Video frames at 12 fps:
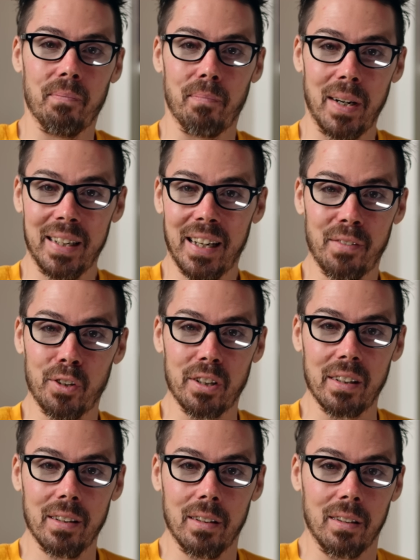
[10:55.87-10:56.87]
Mine never
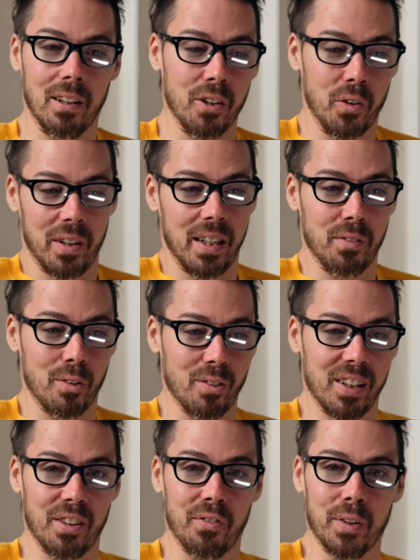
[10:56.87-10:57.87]
did, although I never
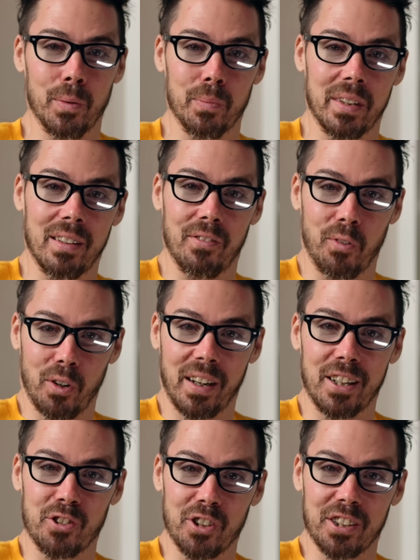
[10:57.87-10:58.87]
really filmed in
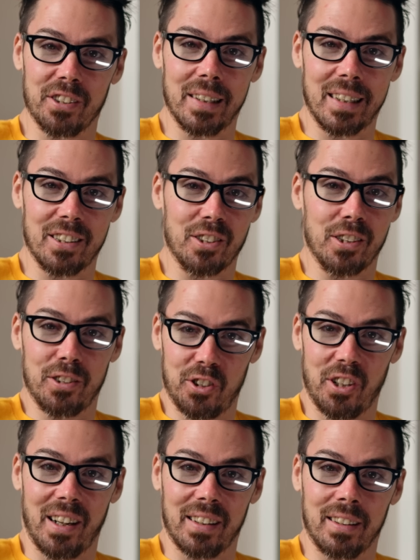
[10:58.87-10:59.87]
4K 60 because it
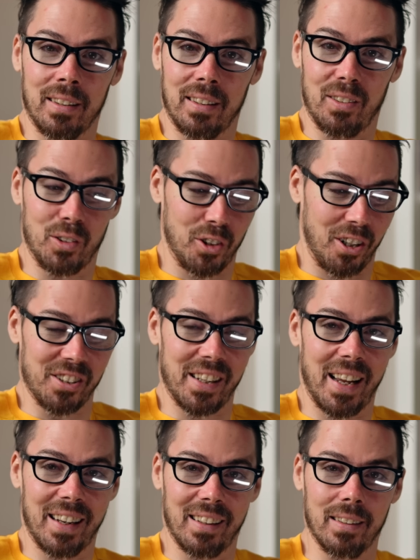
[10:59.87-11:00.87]
sucked. It was hard to
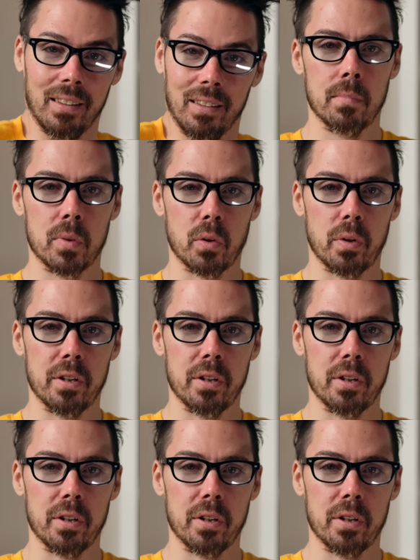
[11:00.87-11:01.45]
edit. So